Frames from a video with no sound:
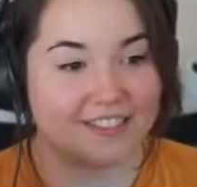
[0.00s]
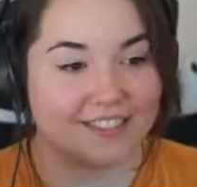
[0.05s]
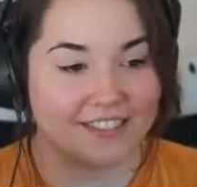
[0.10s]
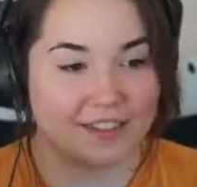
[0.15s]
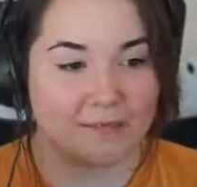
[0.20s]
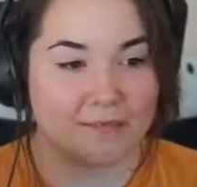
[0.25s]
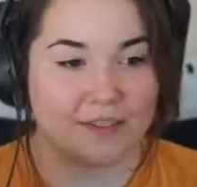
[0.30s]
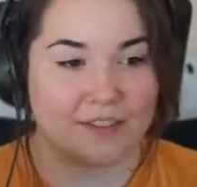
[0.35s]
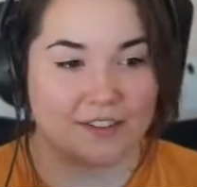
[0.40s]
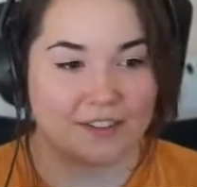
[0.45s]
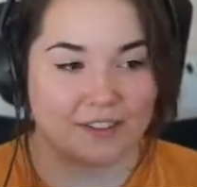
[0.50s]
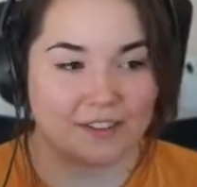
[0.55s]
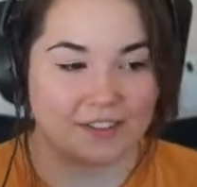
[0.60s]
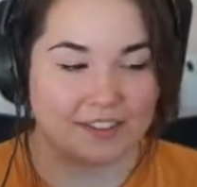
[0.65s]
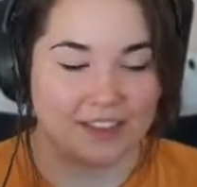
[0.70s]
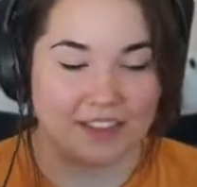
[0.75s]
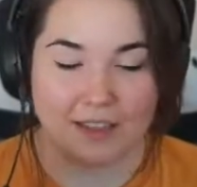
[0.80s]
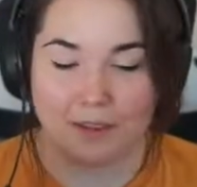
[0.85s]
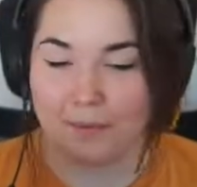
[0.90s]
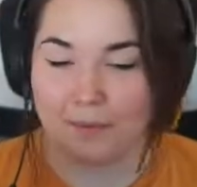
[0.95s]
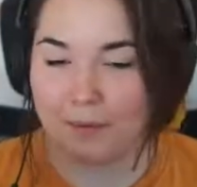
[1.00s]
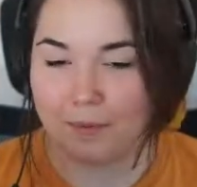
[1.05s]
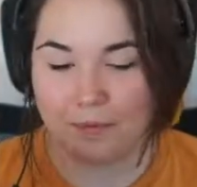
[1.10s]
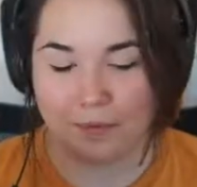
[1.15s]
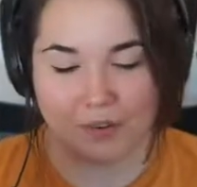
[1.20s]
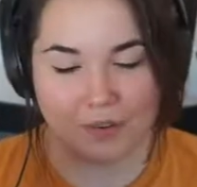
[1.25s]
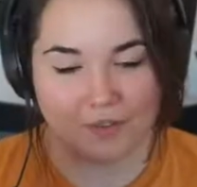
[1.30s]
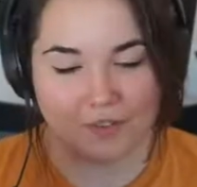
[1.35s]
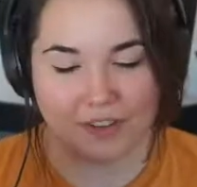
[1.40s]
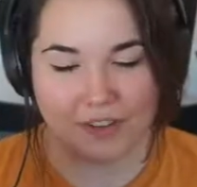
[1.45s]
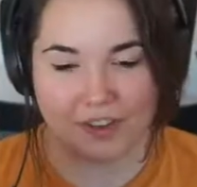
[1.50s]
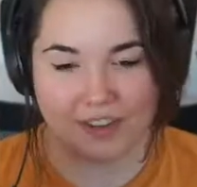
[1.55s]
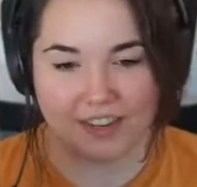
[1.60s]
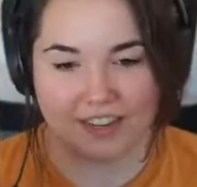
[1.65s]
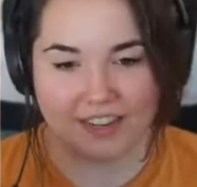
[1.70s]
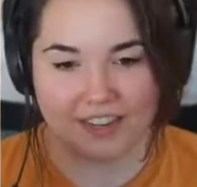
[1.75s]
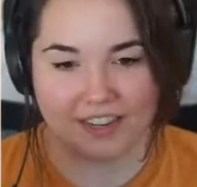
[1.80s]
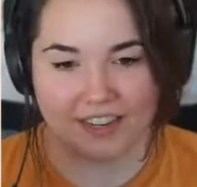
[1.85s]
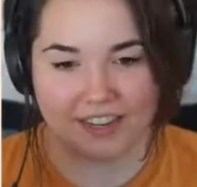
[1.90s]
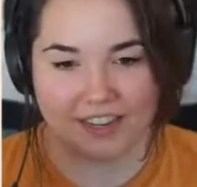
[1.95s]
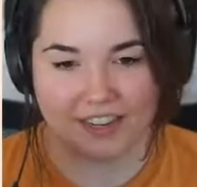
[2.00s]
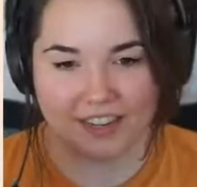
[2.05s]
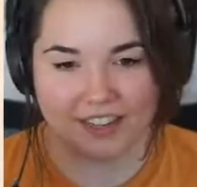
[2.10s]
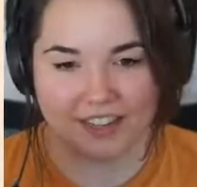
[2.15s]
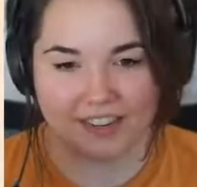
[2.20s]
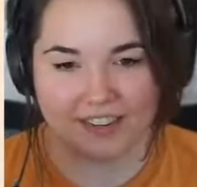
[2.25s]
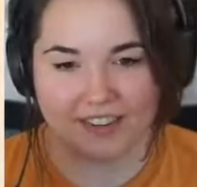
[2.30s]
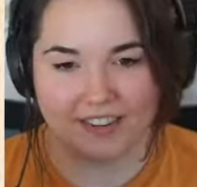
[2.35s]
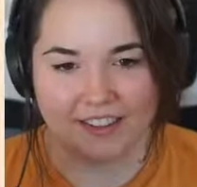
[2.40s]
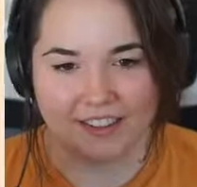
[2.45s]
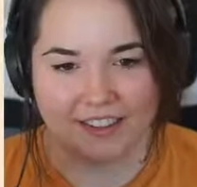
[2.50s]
something you can keep improving on again and again.